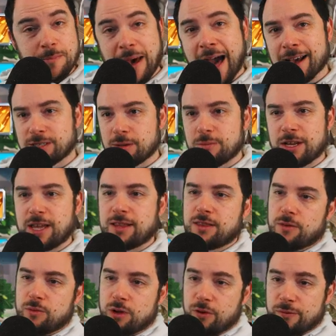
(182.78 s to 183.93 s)
to max them to get
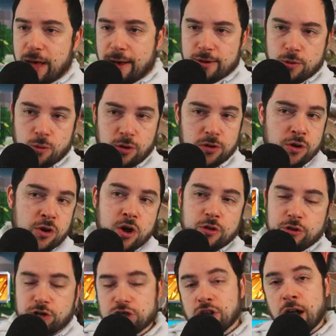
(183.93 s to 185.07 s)
the real value or they're,
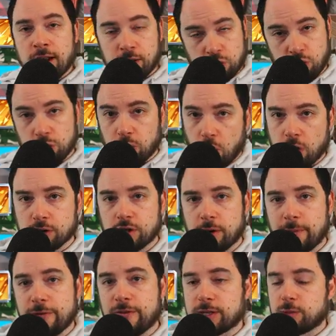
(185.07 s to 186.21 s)
they're just not a good
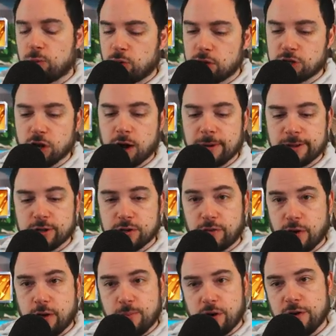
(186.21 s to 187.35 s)
long-term investment. We're going to talk about those
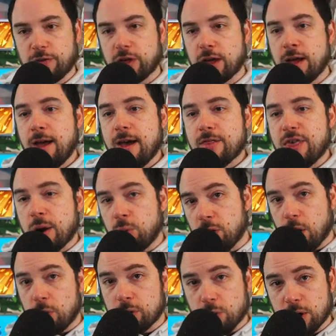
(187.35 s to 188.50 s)
very briefly. Then we'll
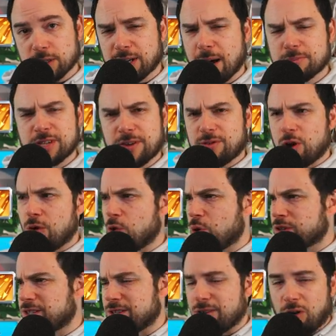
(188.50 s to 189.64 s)
go into our top seven. Of
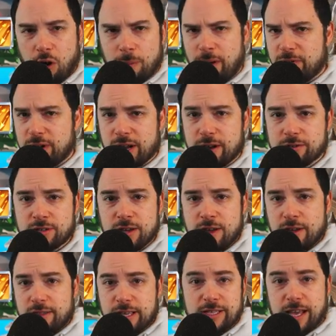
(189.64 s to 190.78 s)
course, in all my videos
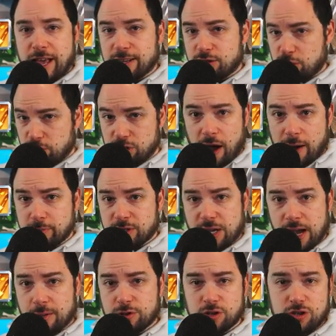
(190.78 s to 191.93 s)
these days, there's
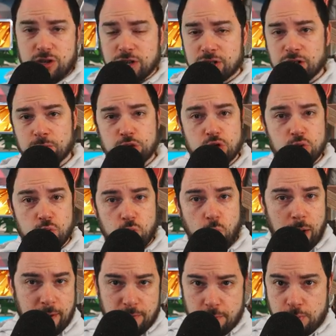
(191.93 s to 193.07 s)
timestamps, so you can jump to
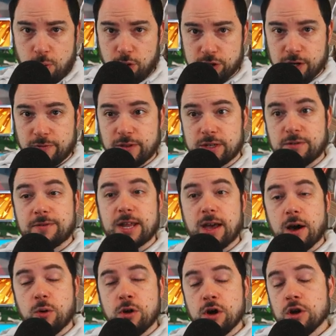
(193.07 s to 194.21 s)
whatever portion of this
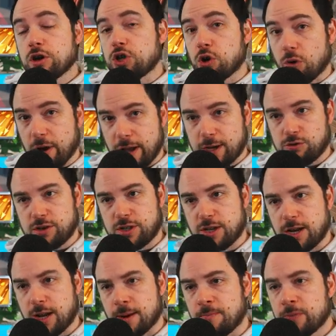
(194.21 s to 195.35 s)
video you're
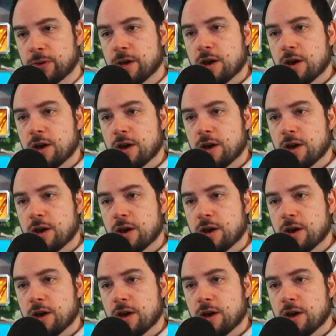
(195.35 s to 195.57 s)
interested in.